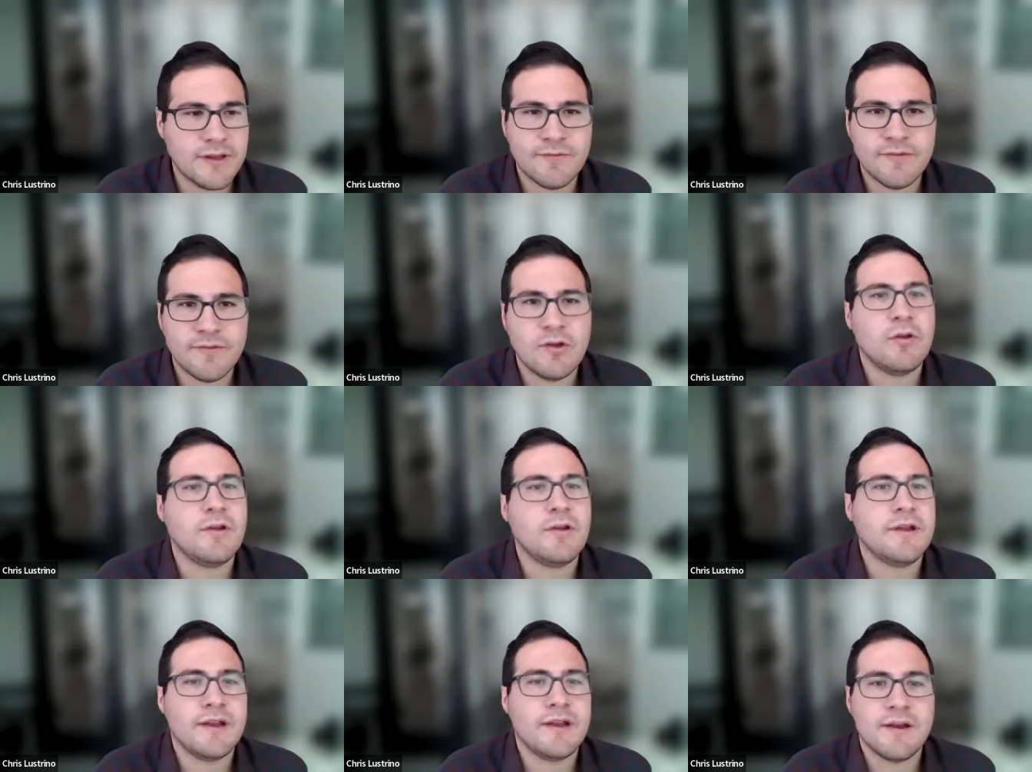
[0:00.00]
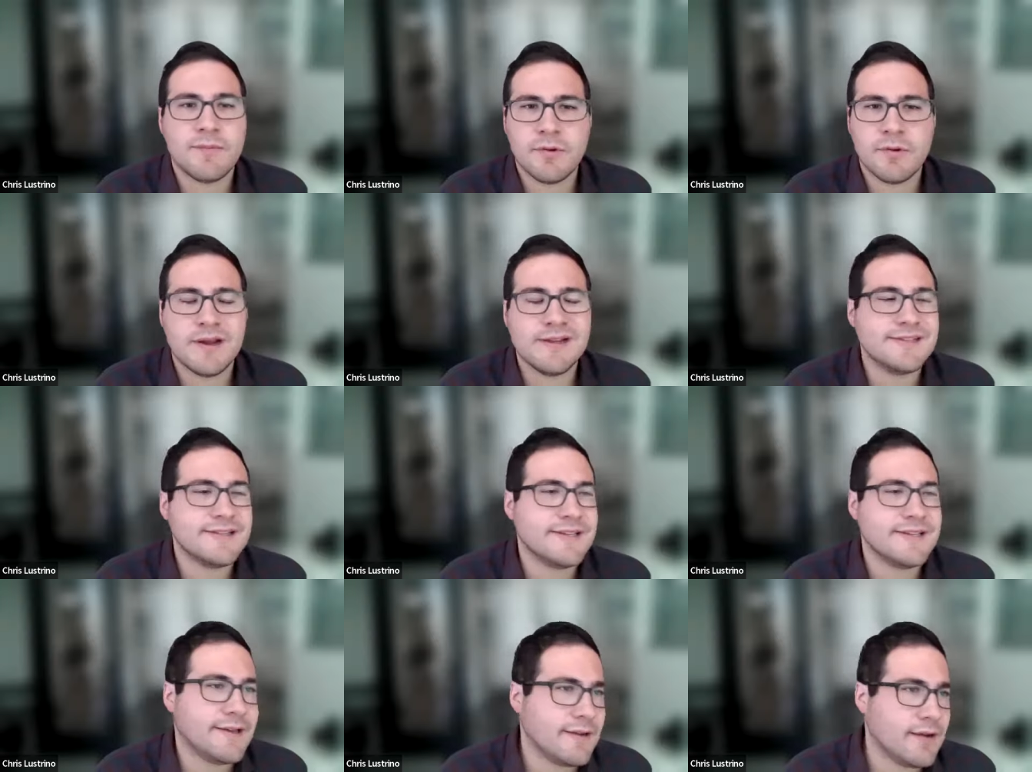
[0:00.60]
if you only end up
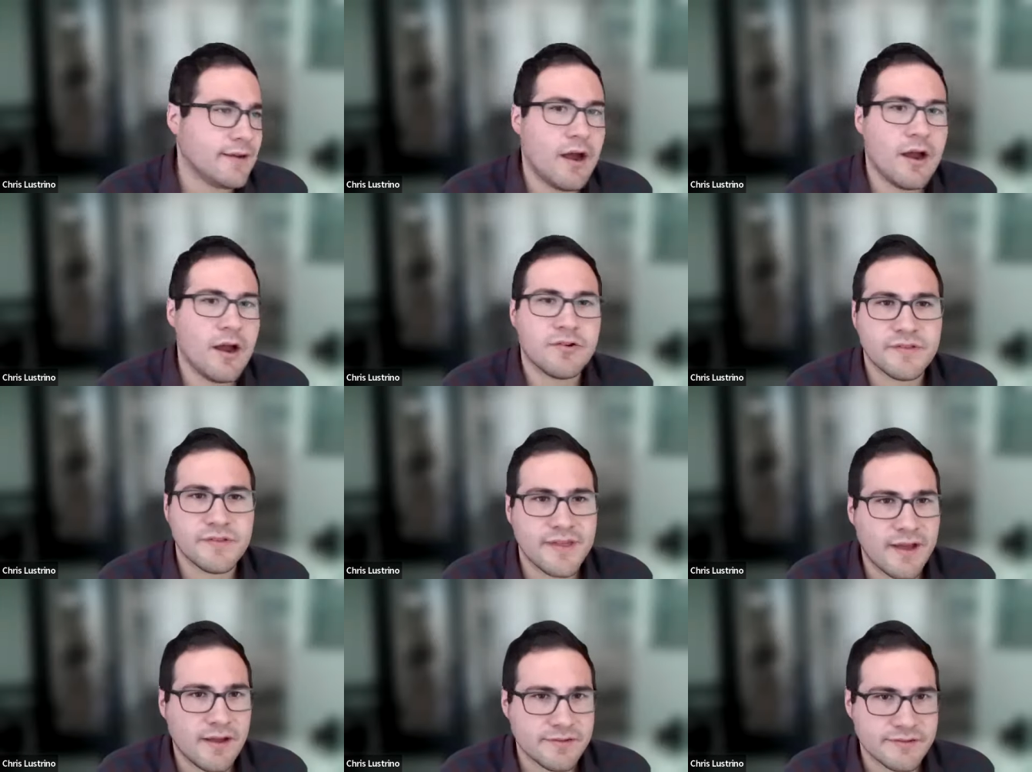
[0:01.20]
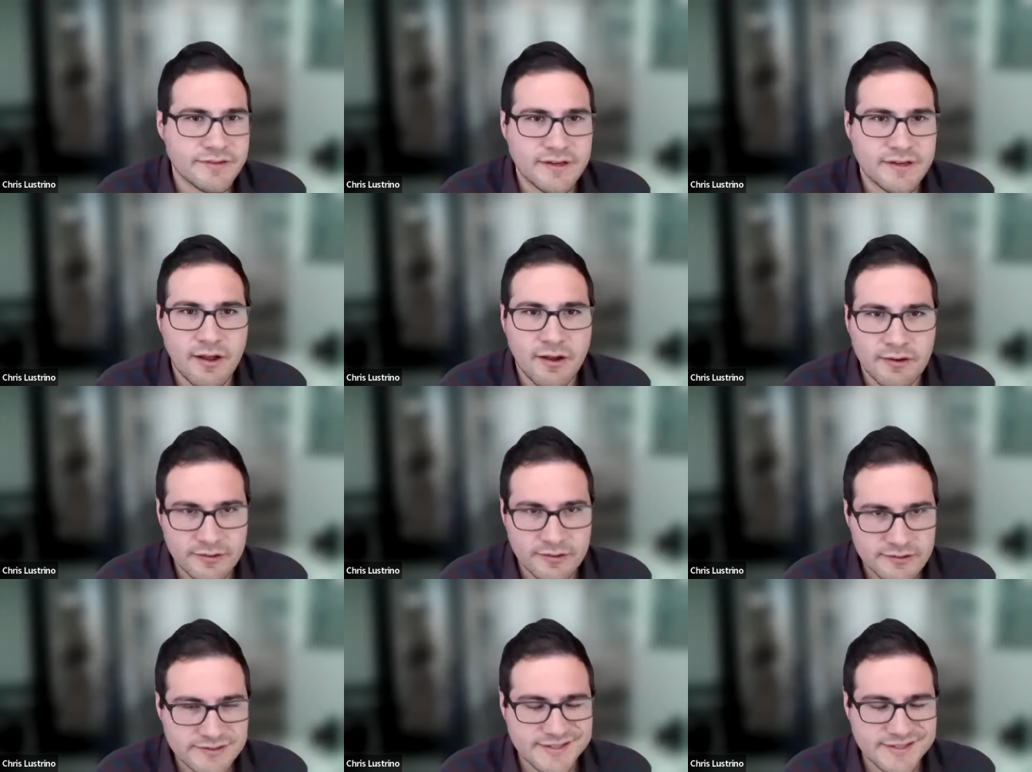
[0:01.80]
raising hundred thousand
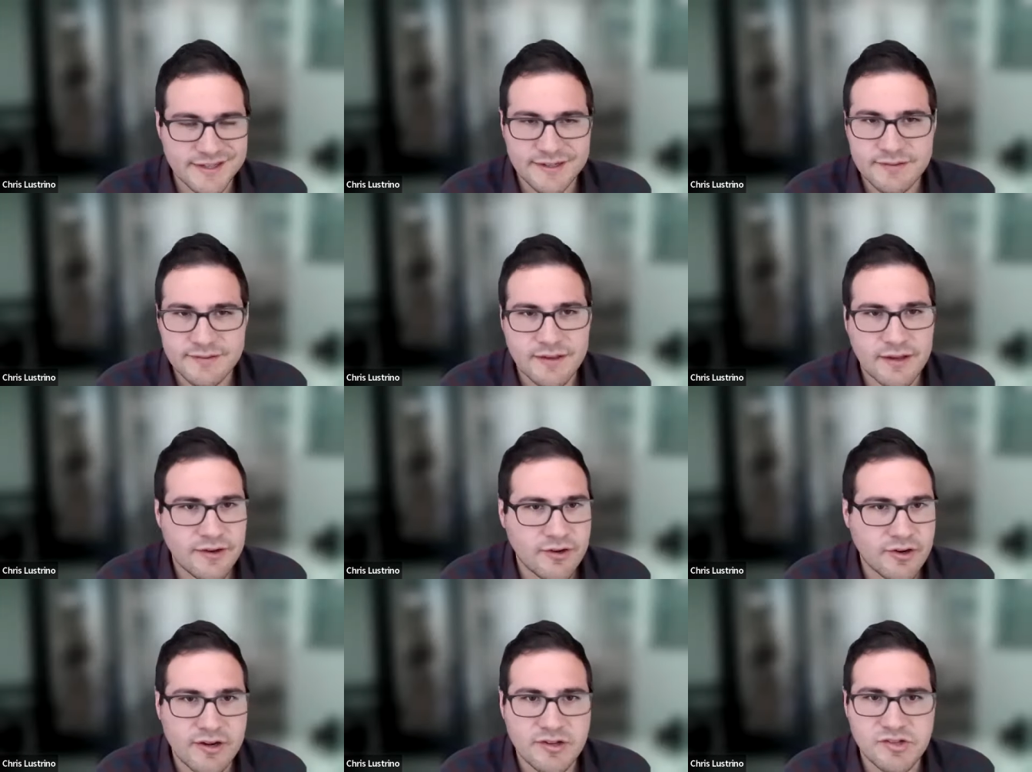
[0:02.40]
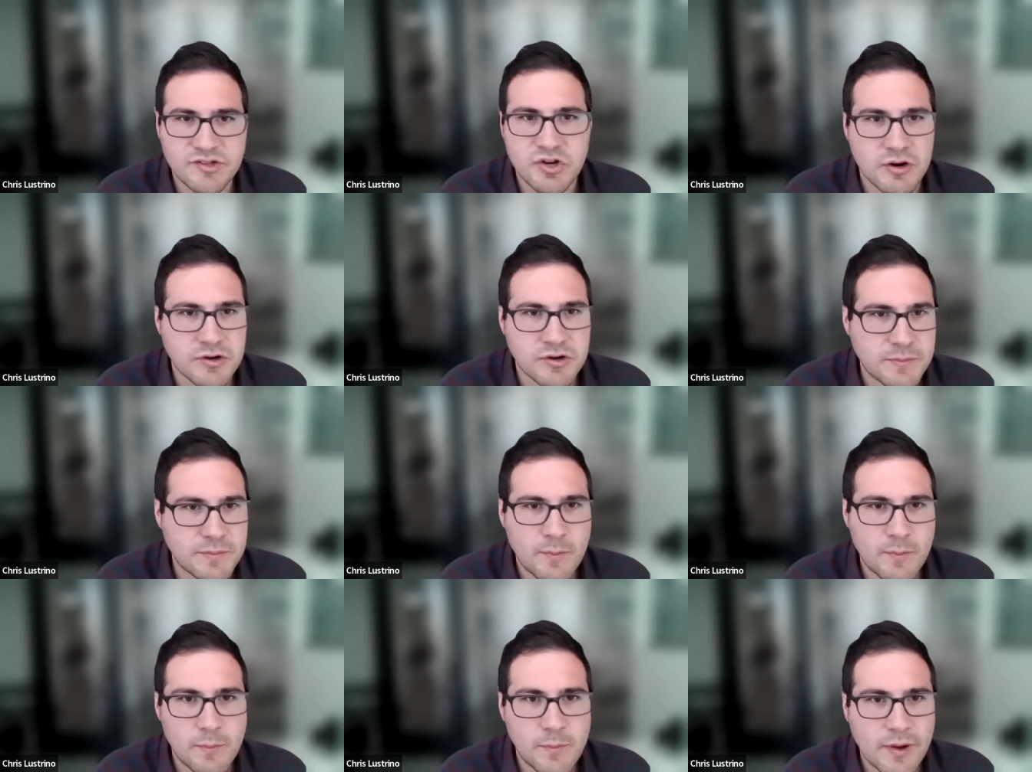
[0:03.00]
dollars, like that you're going to charge
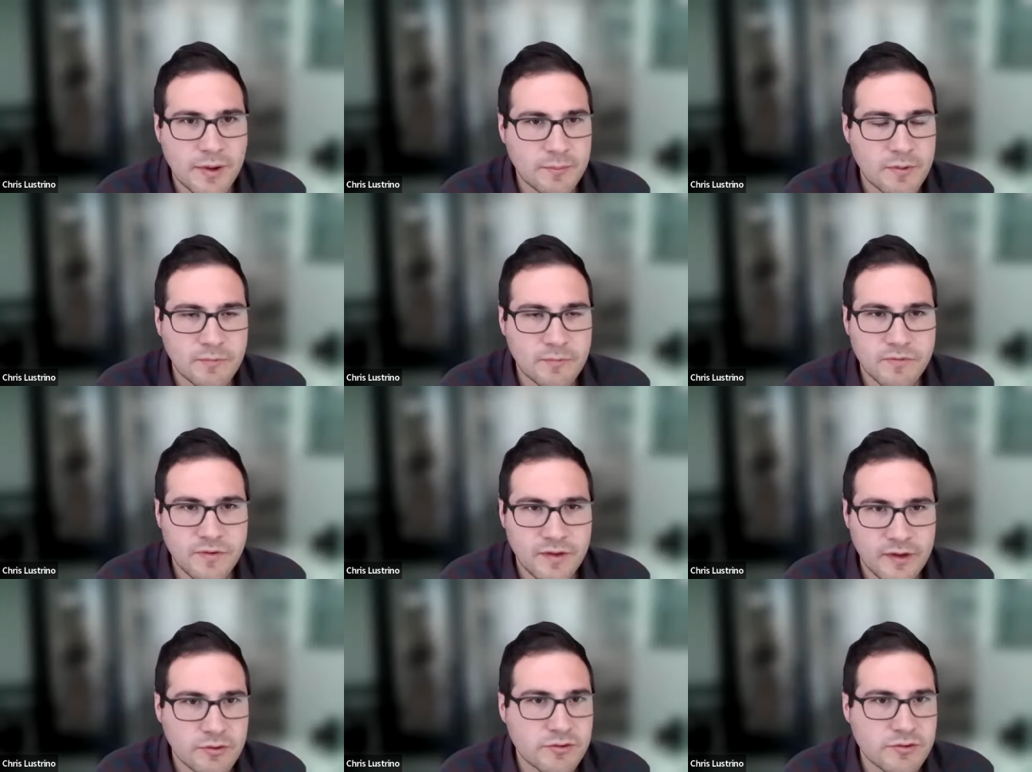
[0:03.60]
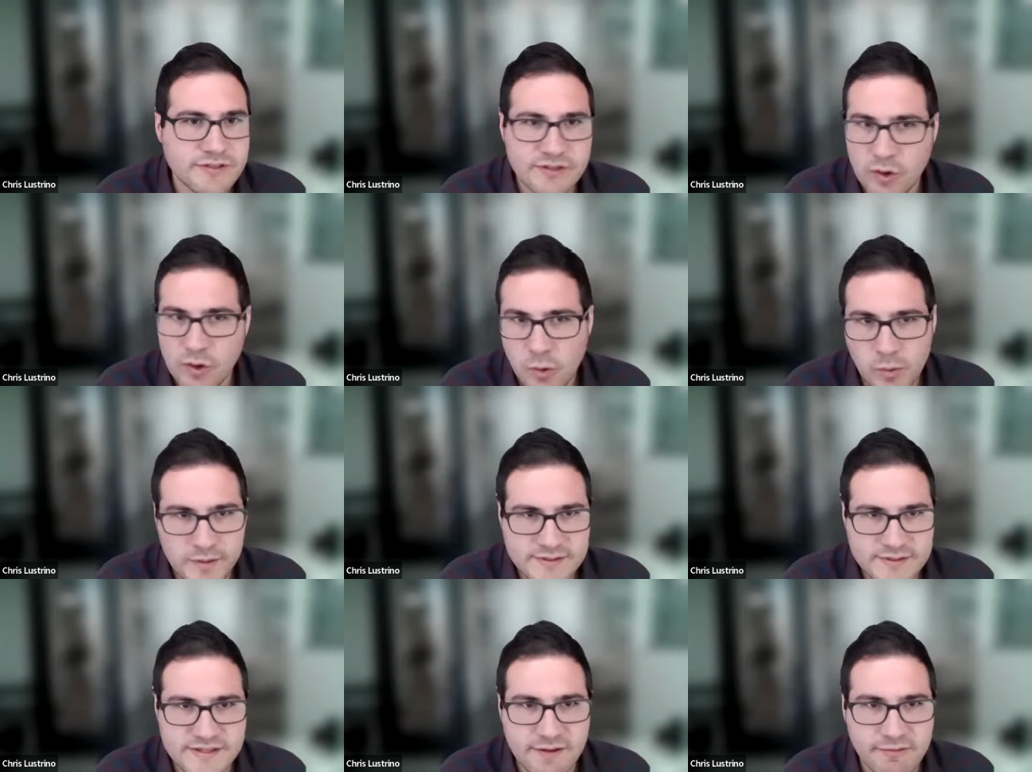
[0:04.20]
them a minimum fee, or is it
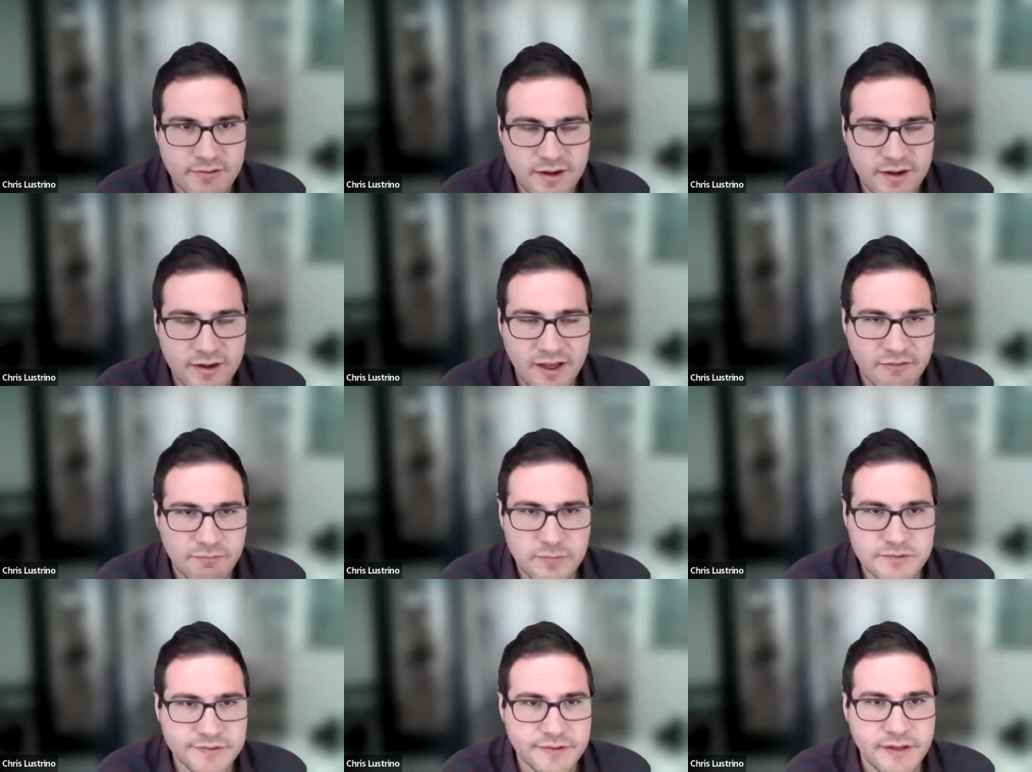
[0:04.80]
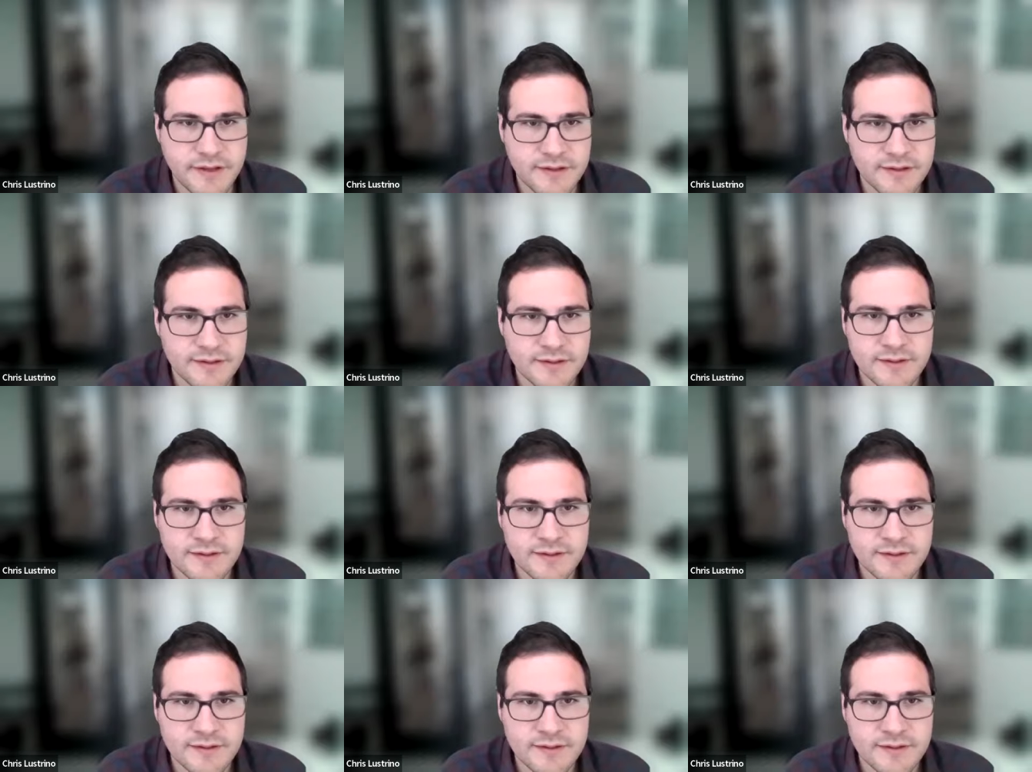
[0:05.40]
always seven and a half percent?